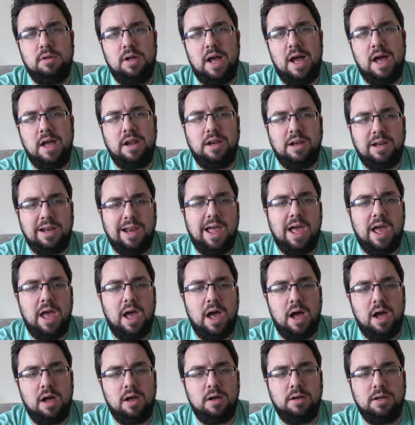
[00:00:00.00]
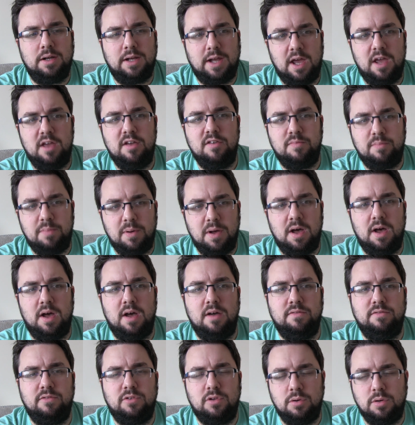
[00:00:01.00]
and Leia gave
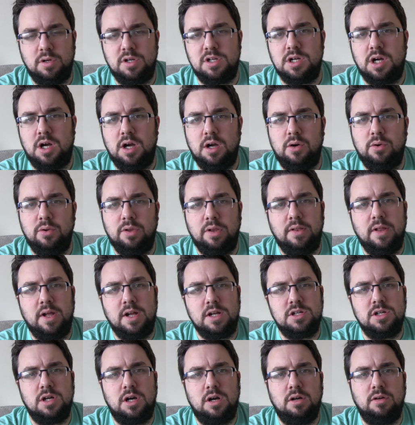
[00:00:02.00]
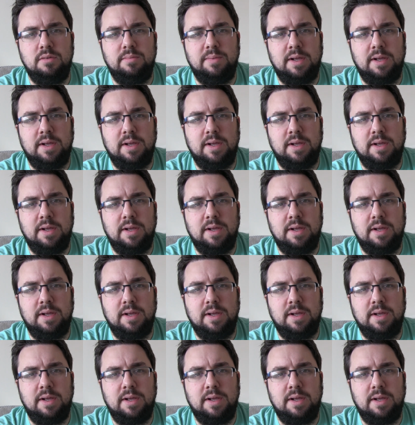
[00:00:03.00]
birth to a child, and that child